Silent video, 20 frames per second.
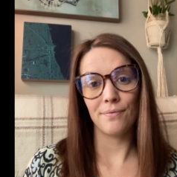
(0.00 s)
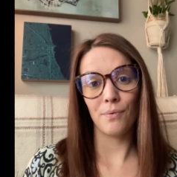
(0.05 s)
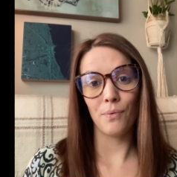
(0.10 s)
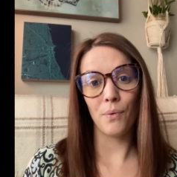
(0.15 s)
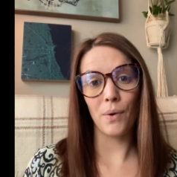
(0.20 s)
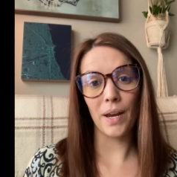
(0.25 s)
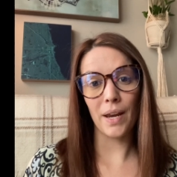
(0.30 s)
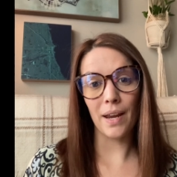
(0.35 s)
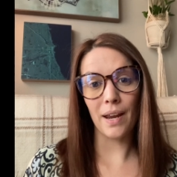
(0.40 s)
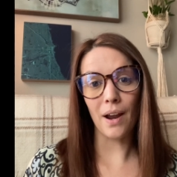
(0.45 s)

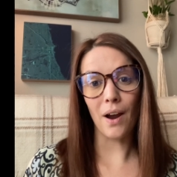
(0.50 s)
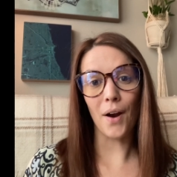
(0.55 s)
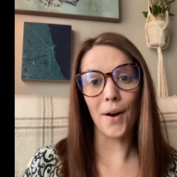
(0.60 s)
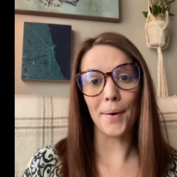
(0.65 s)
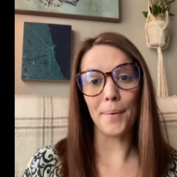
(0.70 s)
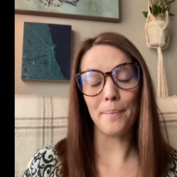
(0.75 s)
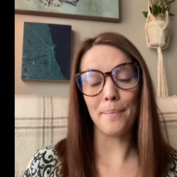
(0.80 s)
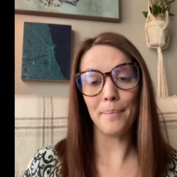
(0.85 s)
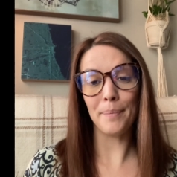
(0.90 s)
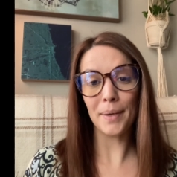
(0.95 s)
we
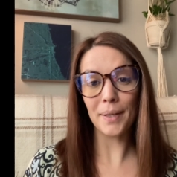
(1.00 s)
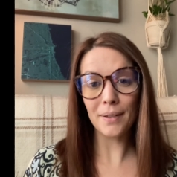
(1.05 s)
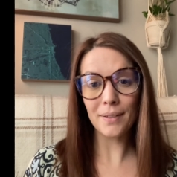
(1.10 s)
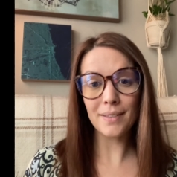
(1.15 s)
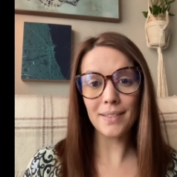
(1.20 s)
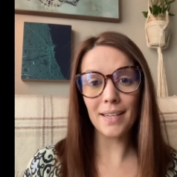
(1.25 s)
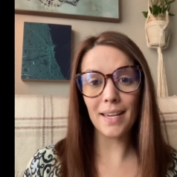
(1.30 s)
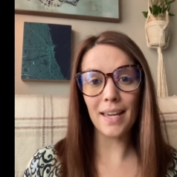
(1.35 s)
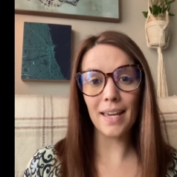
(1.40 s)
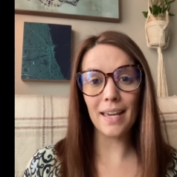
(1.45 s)
are
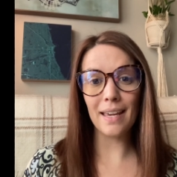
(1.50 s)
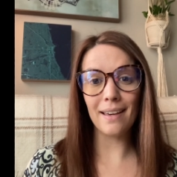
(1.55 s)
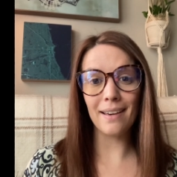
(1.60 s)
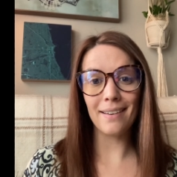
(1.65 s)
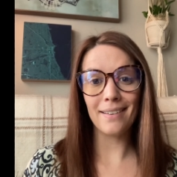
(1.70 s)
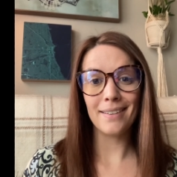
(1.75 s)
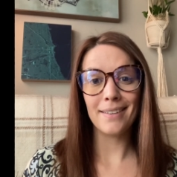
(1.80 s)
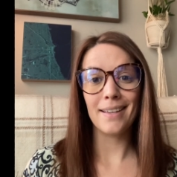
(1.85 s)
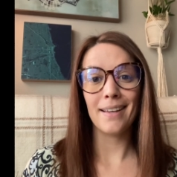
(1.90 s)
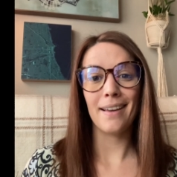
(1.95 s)
building
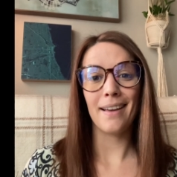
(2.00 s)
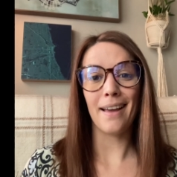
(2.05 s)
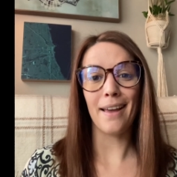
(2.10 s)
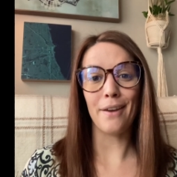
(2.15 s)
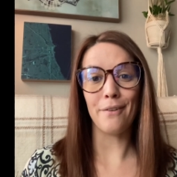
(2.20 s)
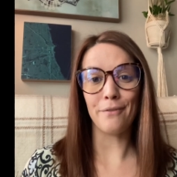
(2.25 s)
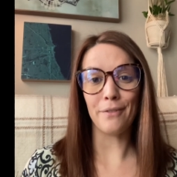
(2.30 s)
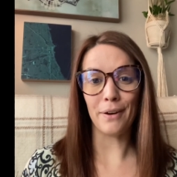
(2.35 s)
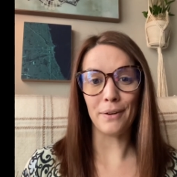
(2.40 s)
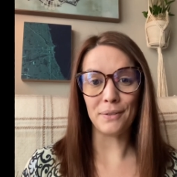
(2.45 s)
a
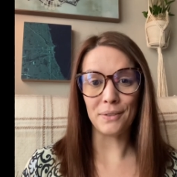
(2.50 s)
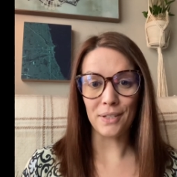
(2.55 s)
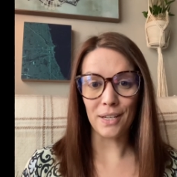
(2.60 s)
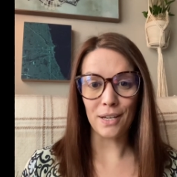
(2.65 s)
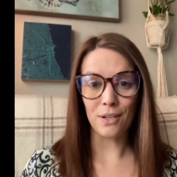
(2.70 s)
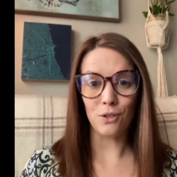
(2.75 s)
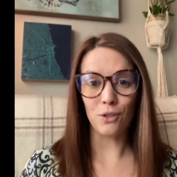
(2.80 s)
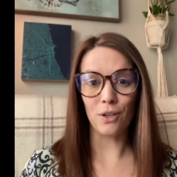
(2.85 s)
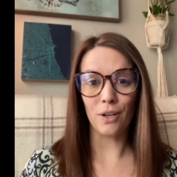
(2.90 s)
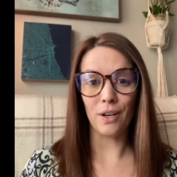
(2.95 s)

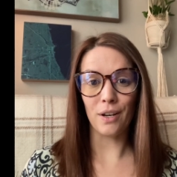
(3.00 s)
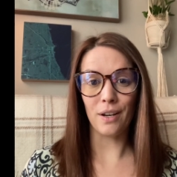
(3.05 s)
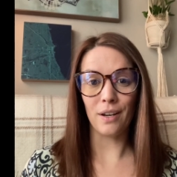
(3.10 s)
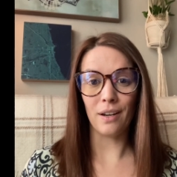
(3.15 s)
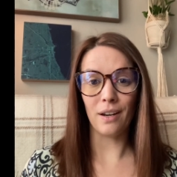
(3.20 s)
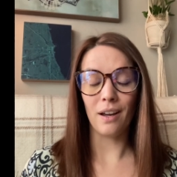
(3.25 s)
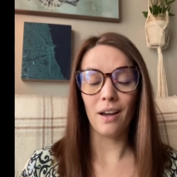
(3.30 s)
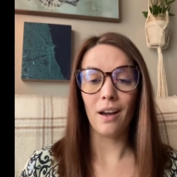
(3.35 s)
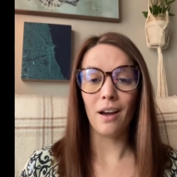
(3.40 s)
foundation